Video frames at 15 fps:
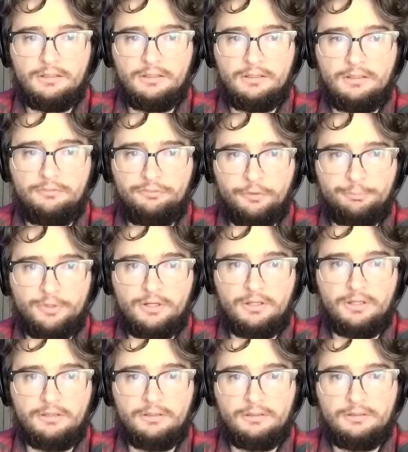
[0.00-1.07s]
for
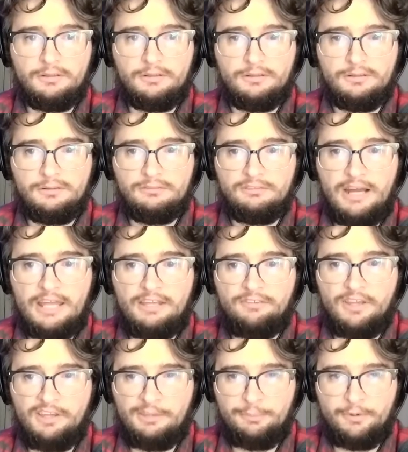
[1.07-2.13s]
Brooklyn, right?
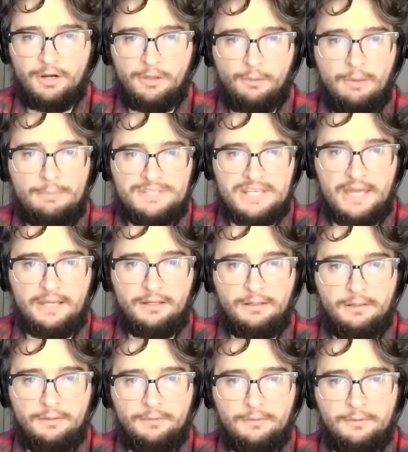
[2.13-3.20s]
If you put it on the website,
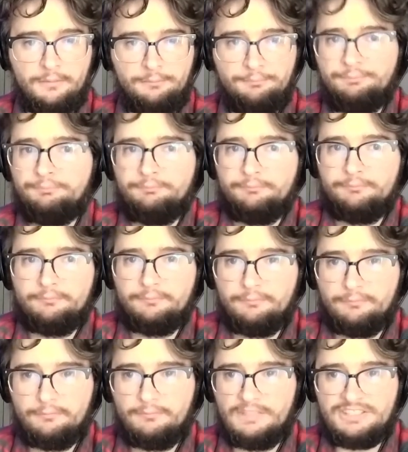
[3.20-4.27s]

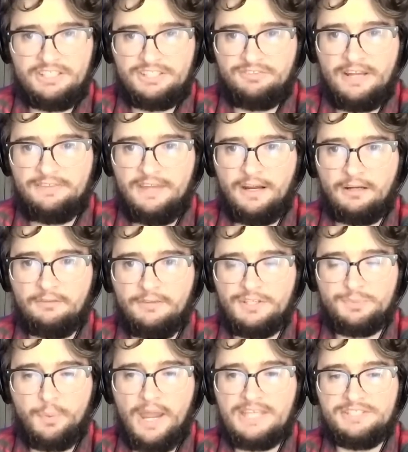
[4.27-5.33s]
it's it's right there.
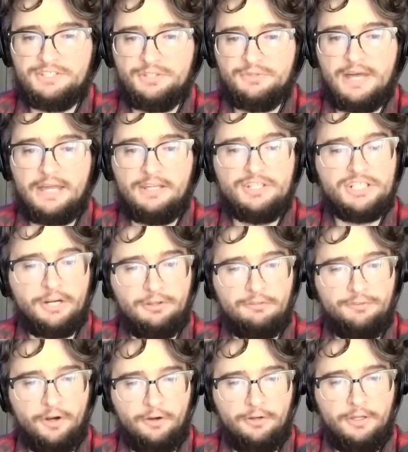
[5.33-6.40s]
There's ways to do that, and Jared
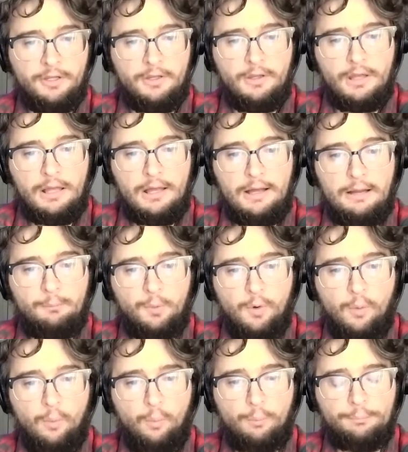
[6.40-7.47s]
Laverne um,
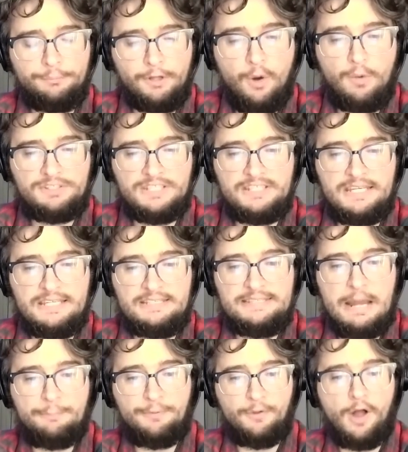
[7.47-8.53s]
will go into in
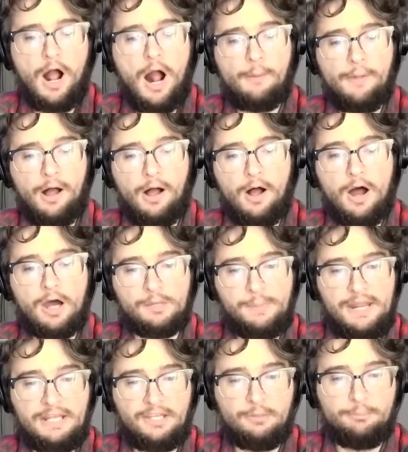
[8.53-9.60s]
depth on uh,
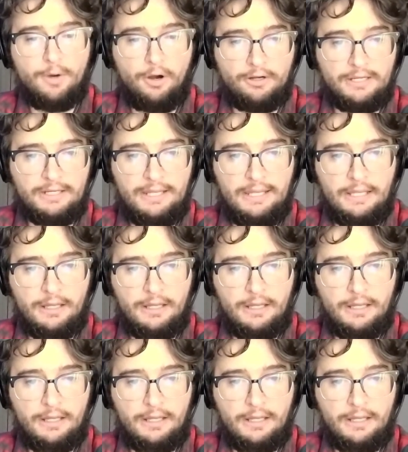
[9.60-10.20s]
automating your marketing,